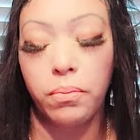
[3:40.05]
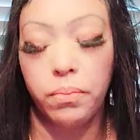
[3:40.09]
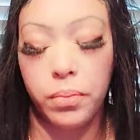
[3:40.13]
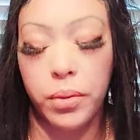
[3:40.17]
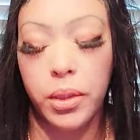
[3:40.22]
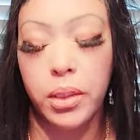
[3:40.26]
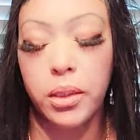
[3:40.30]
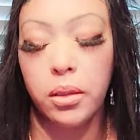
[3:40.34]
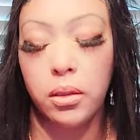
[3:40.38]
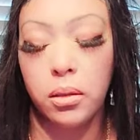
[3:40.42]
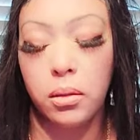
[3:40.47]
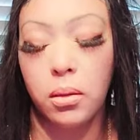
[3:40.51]

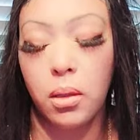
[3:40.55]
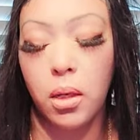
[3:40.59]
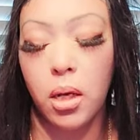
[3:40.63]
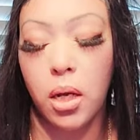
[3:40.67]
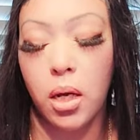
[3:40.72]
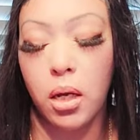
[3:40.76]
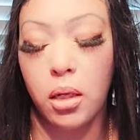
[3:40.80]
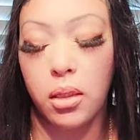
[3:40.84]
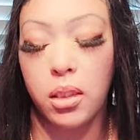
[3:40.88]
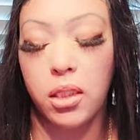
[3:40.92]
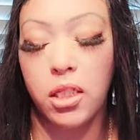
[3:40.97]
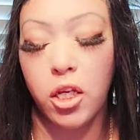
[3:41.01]
This
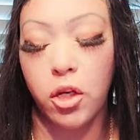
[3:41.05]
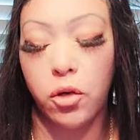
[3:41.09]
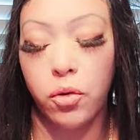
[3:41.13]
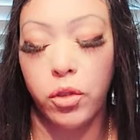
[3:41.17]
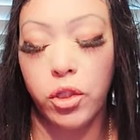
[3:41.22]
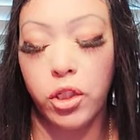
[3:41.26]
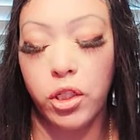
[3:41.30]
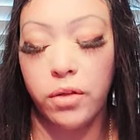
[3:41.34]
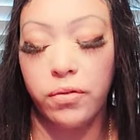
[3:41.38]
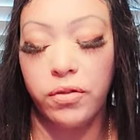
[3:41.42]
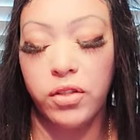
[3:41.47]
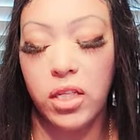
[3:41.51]
uh,
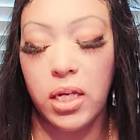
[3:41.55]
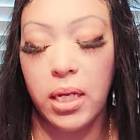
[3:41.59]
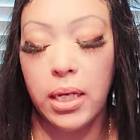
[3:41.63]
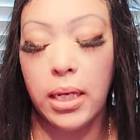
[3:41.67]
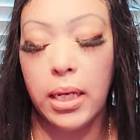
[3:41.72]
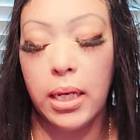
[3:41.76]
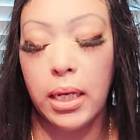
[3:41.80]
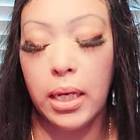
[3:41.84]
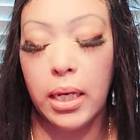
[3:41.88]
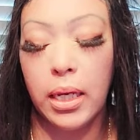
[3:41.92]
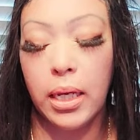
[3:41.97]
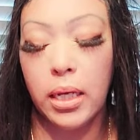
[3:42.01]
secretive,
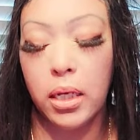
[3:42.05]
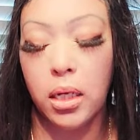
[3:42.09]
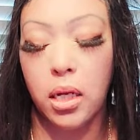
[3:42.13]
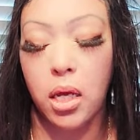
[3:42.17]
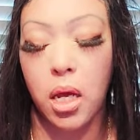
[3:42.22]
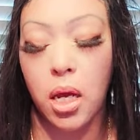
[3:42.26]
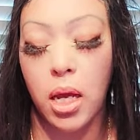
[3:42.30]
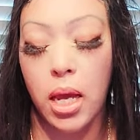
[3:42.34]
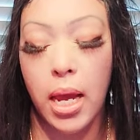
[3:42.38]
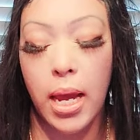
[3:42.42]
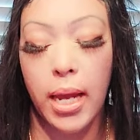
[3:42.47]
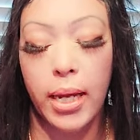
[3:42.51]
sneaky, and
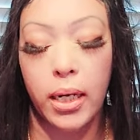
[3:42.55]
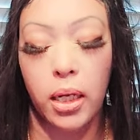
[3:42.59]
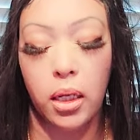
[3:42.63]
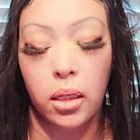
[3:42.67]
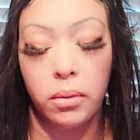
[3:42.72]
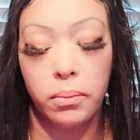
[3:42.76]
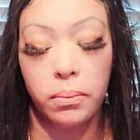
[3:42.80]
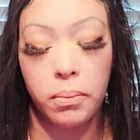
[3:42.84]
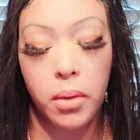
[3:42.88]
uh, hiding.